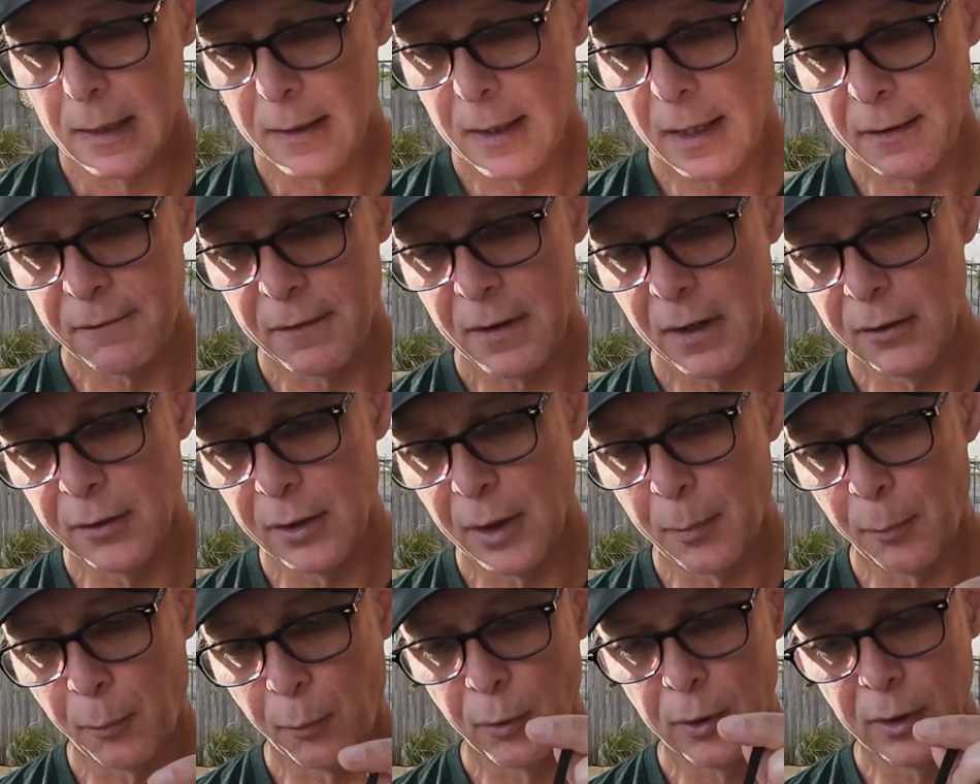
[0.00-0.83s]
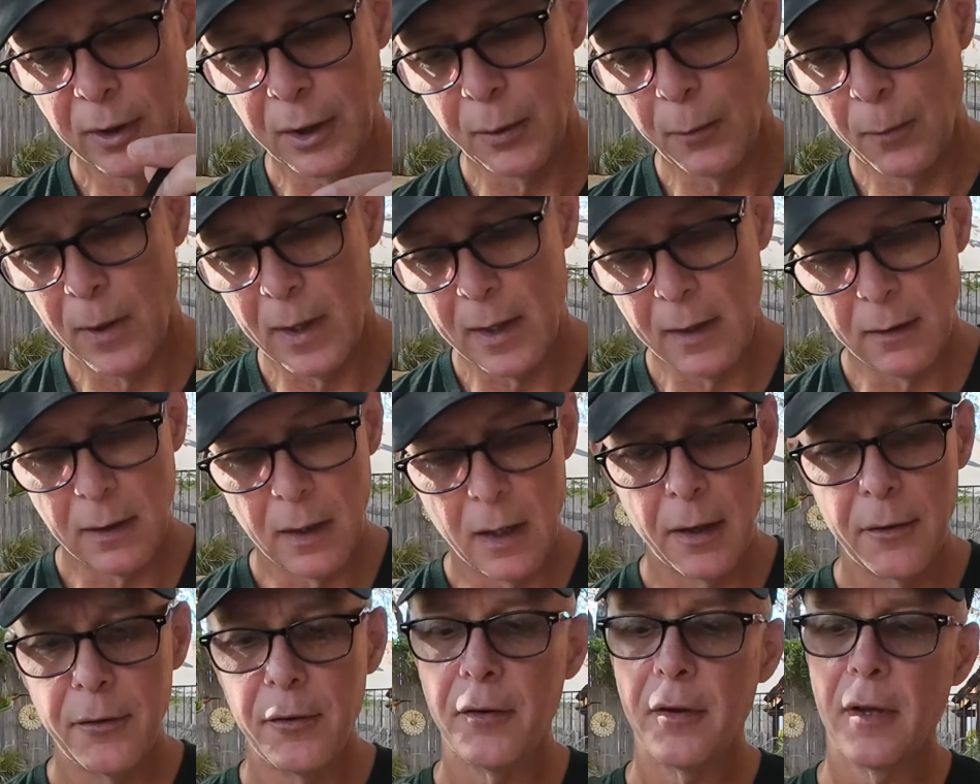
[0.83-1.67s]
They've held up really well
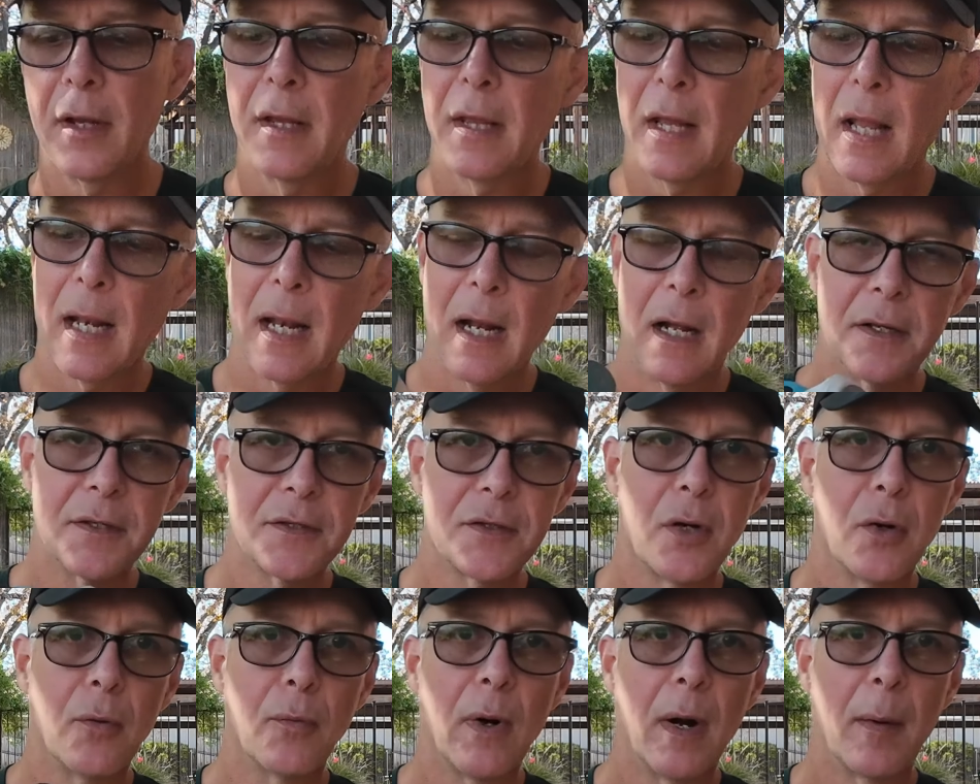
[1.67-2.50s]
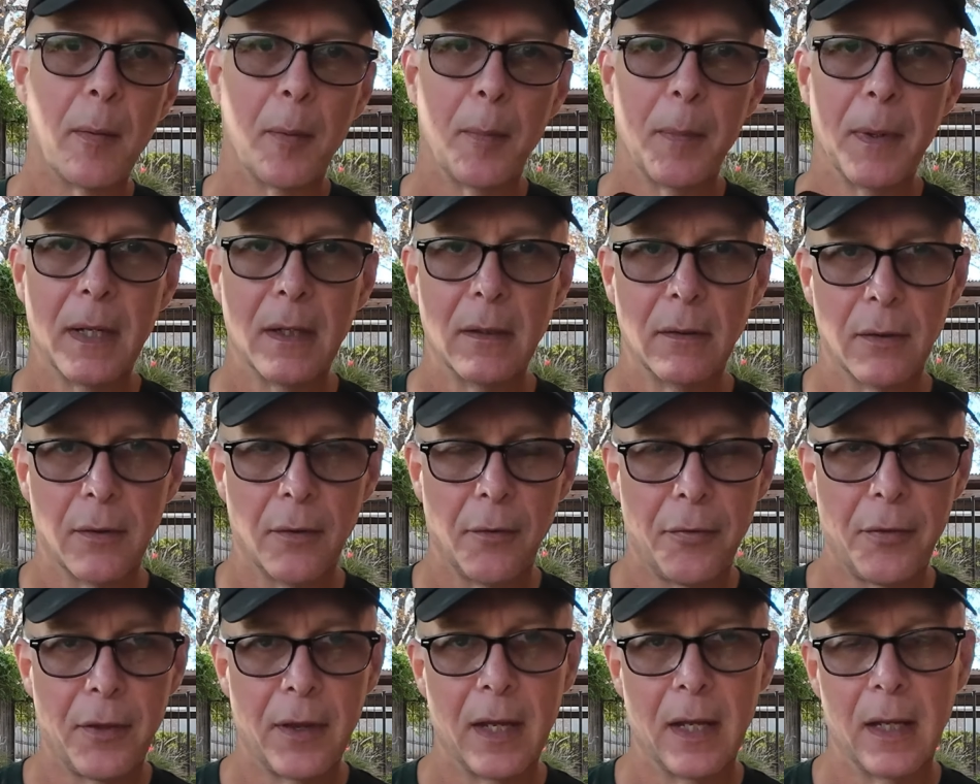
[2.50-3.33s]
other than that outsole rubber being a
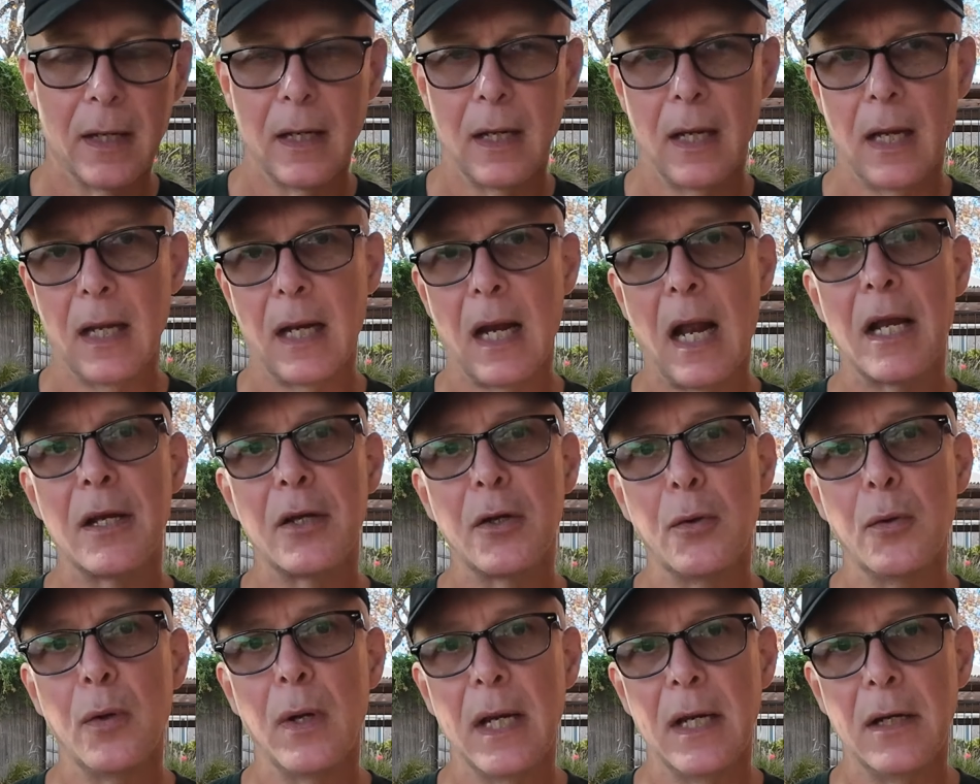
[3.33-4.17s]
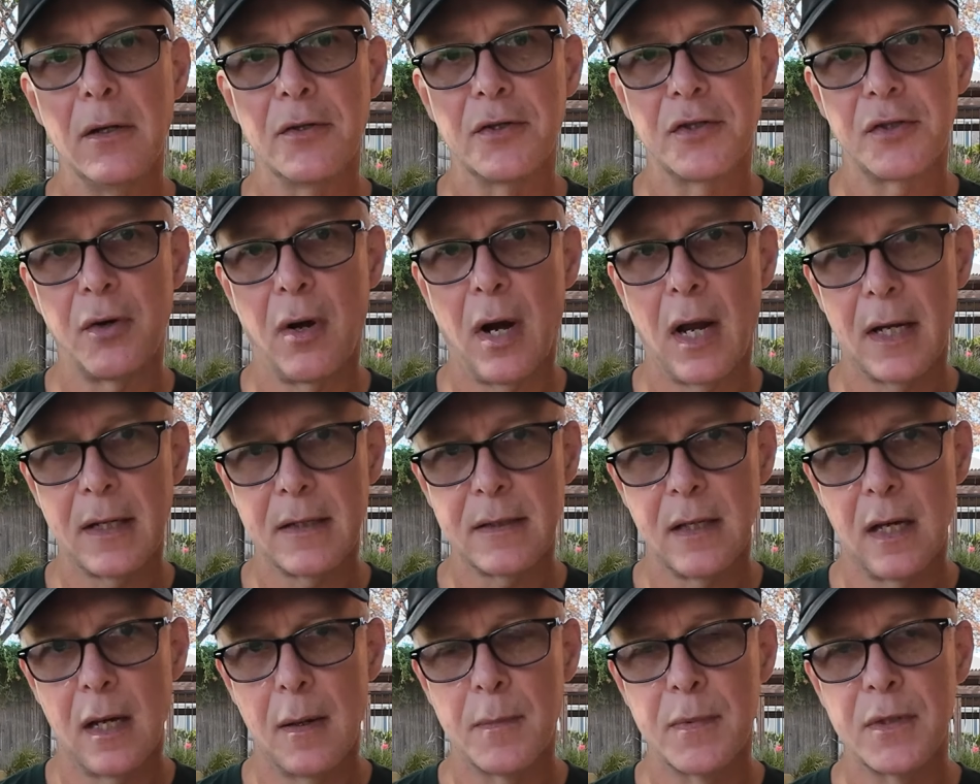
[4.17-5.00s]
little thin. And I do heel strike
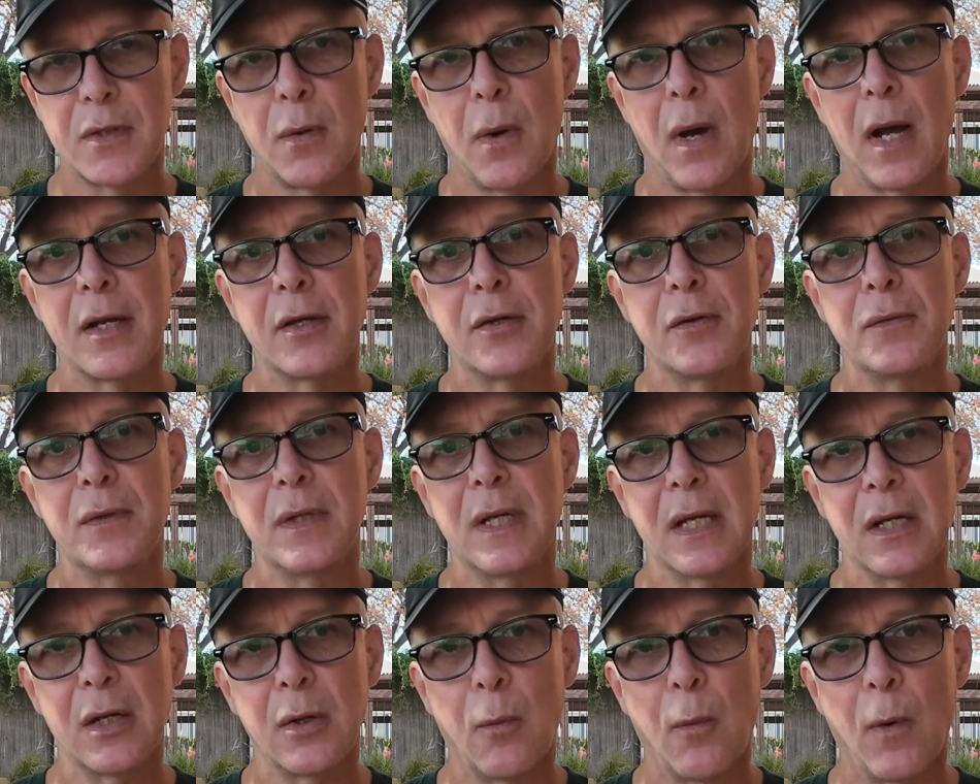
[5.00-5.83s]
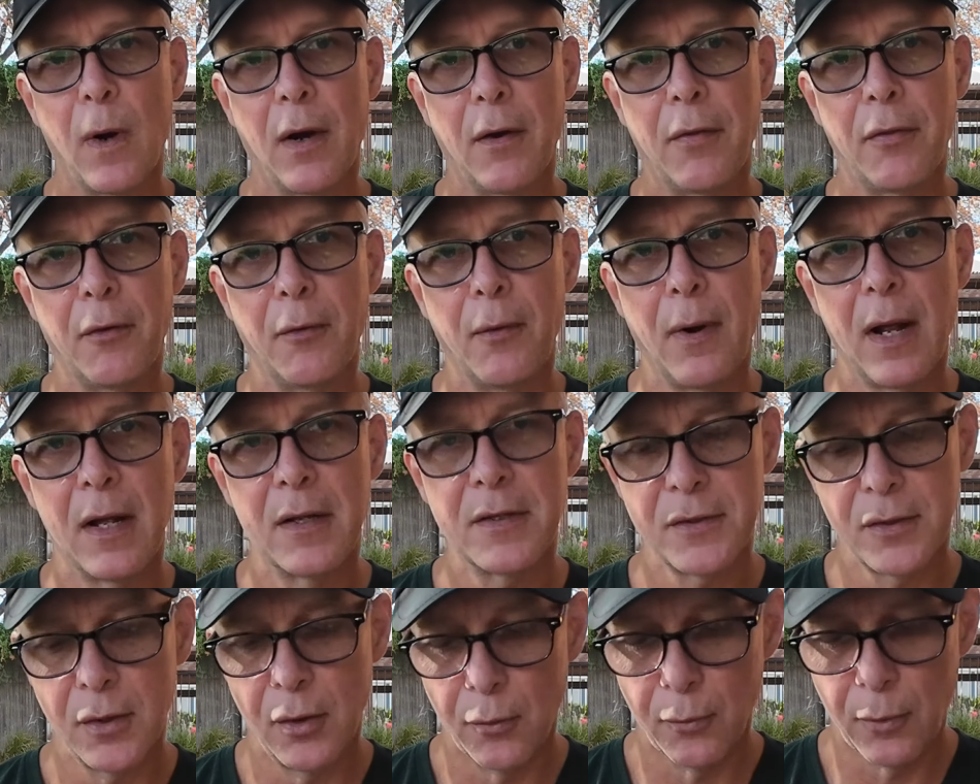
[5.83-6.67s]
some, so I do tend to wear through
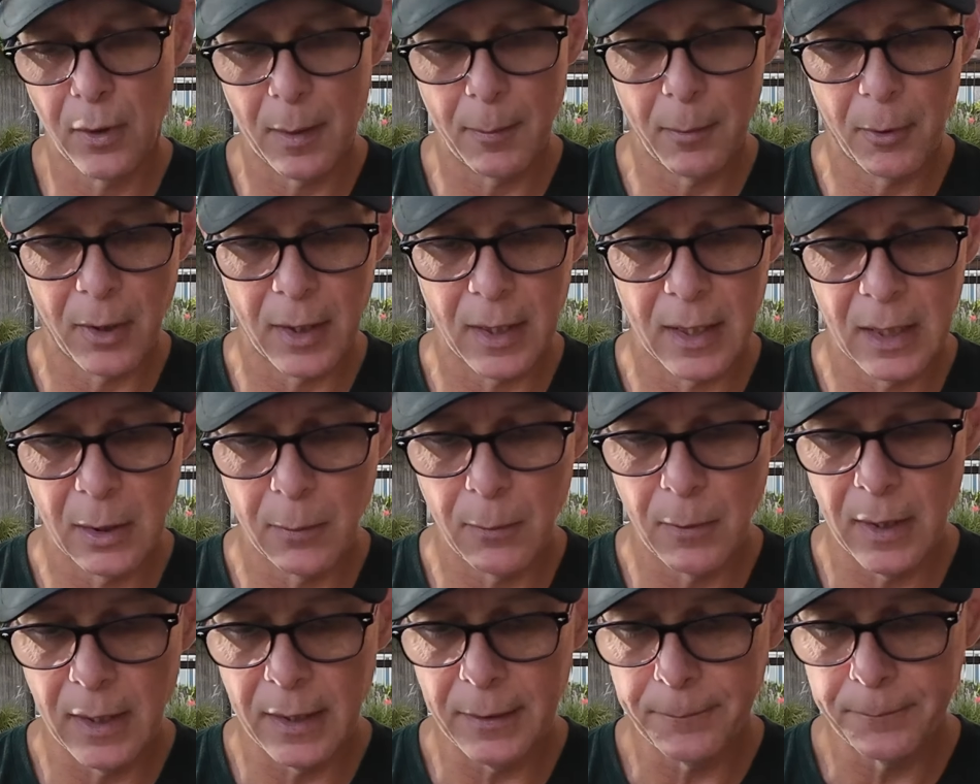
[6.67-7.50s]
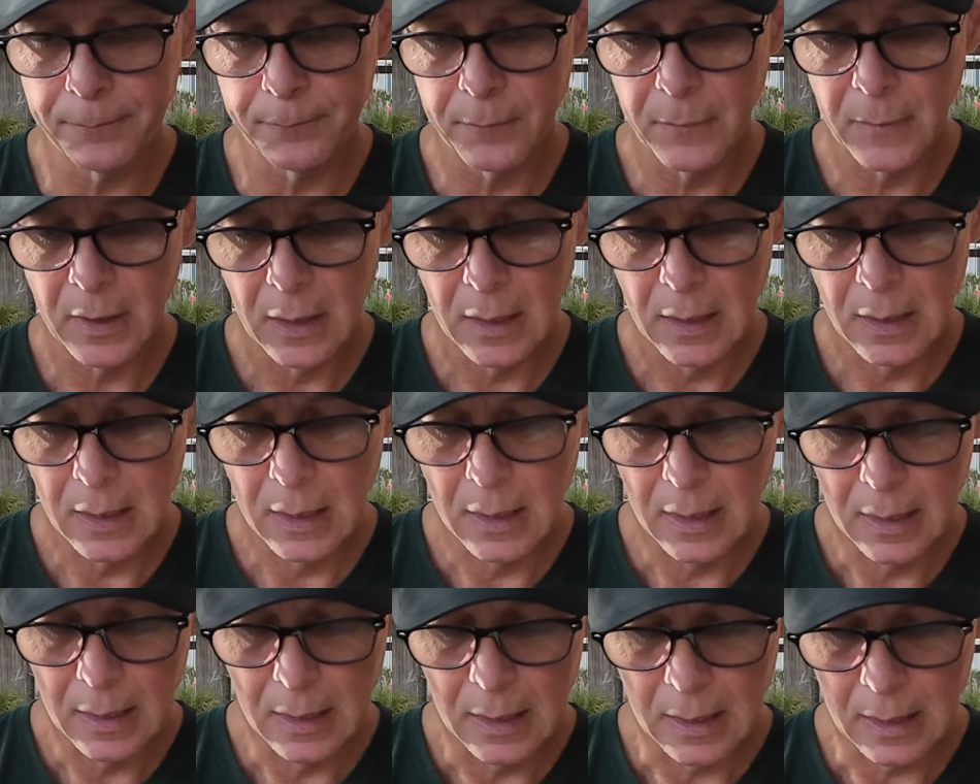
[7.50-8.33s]
outsole rubber anyway.
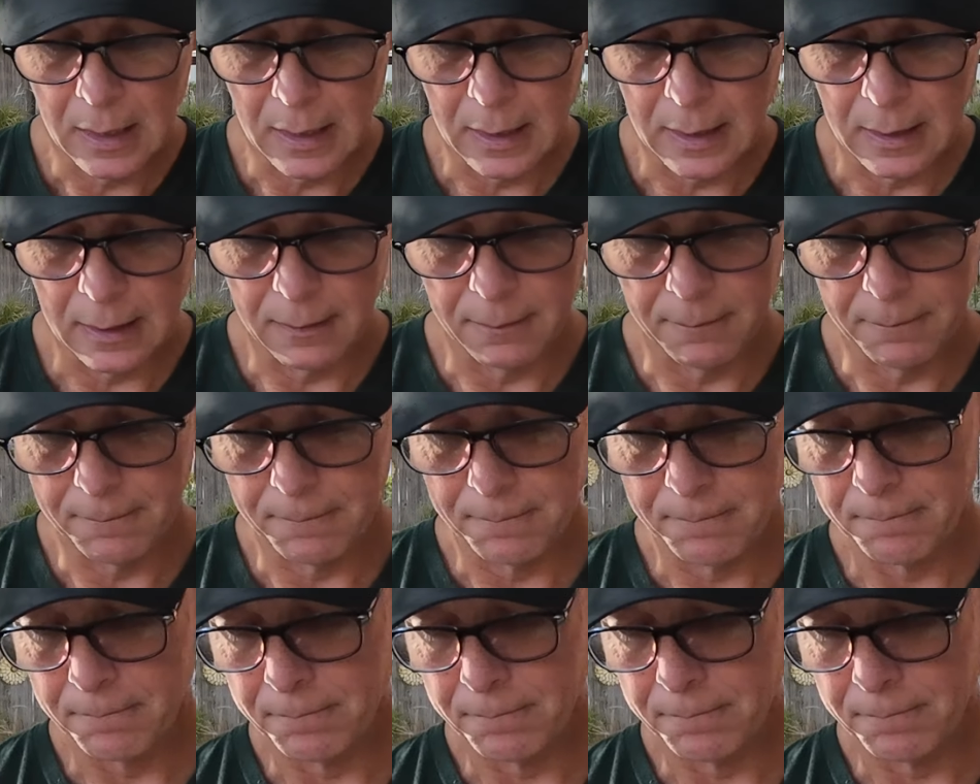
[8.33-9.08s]
Um,